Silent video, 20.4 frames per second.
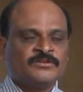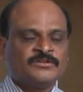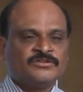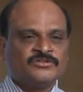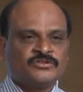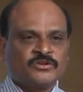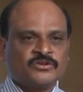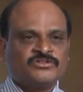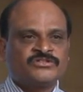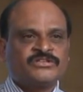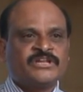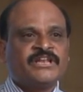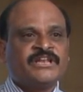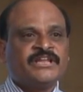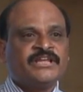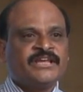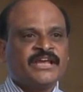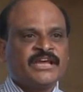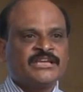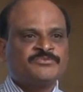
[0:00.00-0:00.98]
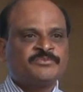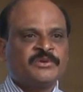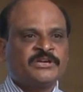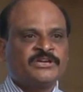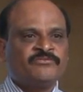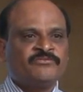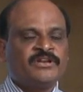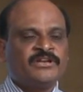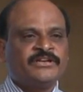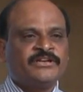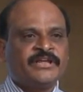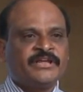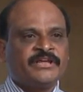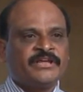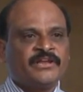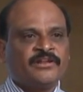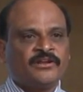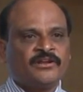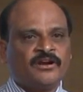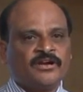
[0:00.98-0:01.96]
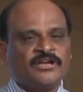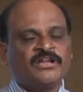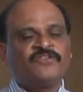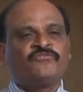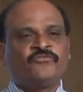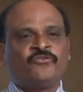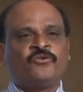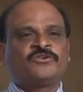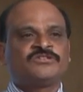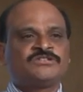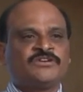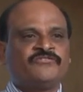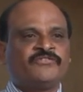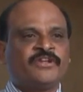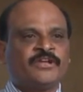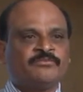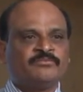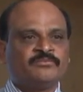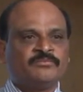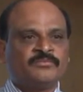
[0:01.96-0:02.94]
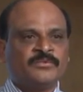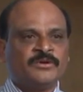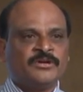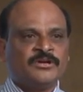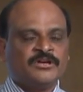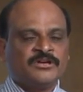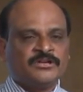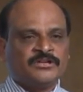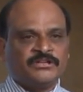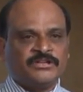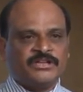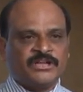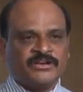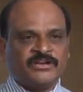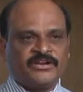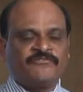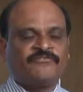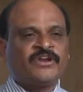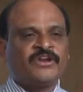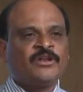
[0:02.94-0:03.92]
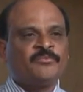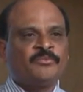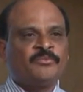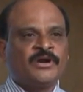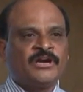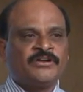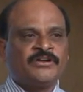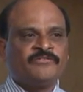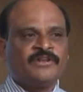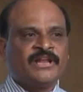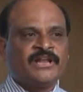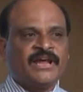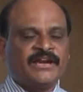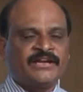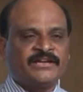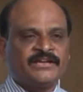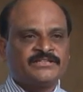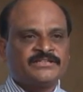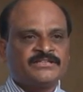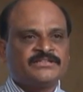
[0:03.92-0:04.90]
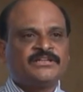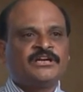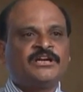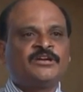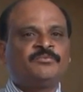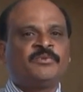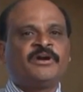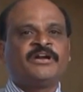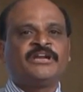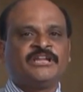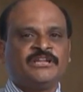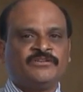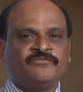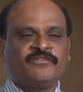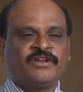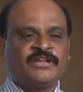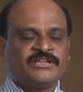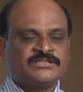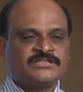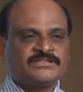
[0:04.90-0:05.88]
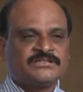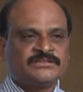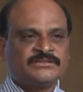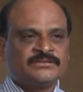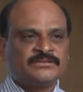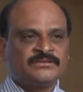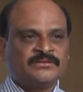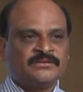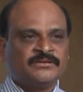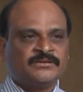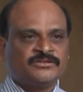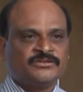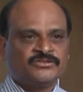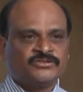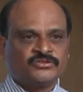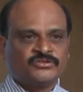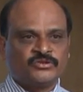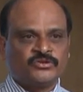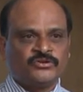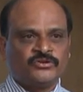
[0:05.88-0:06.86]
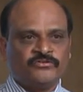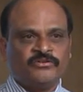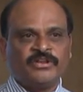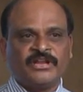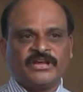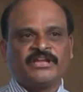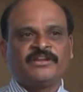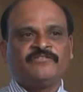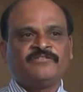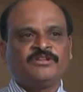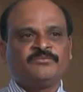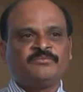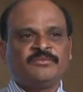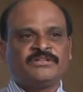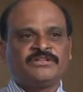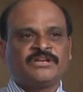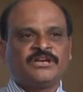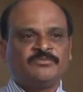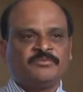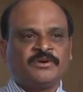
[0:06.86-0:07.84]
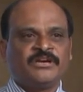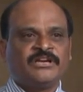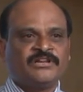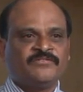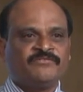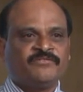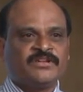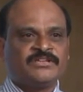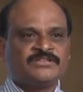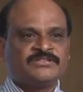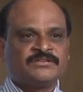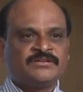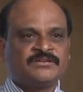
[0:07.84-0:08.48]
So selling aspect will take a lot of course of time. The referral part will act as a third party influence. So you will agree with me, third party influence.